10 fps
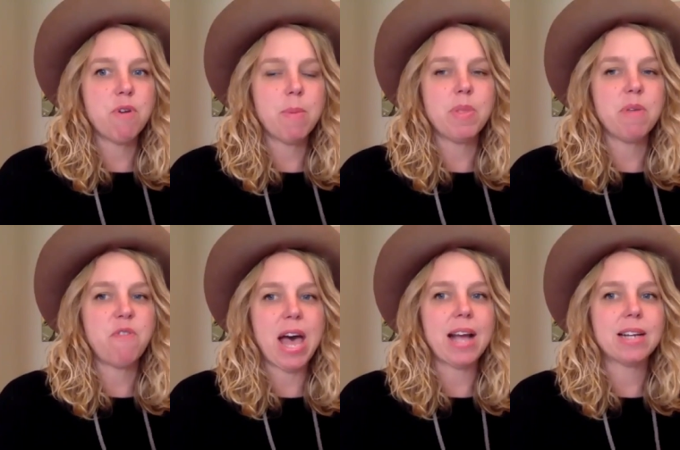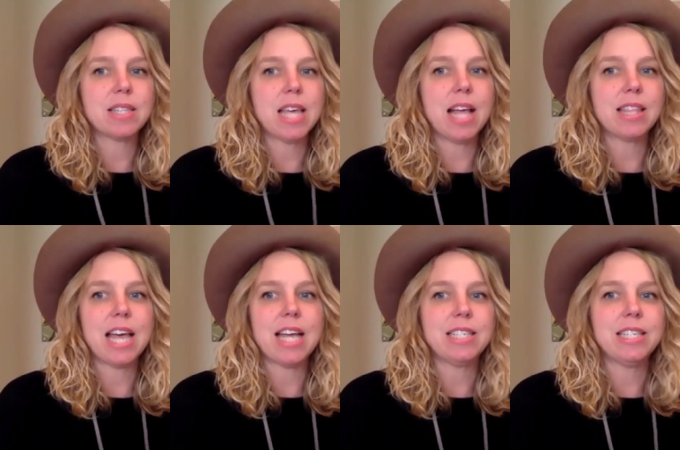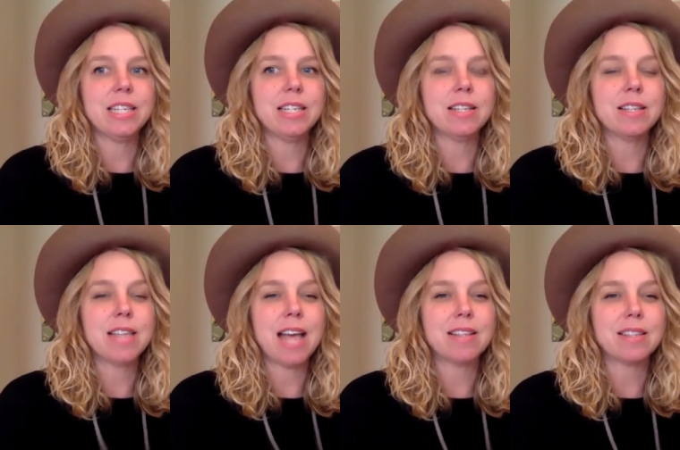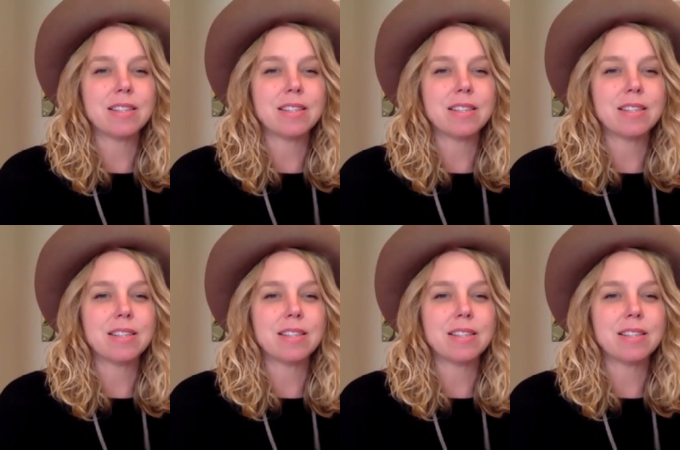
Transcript: from the fact that that didn't, that,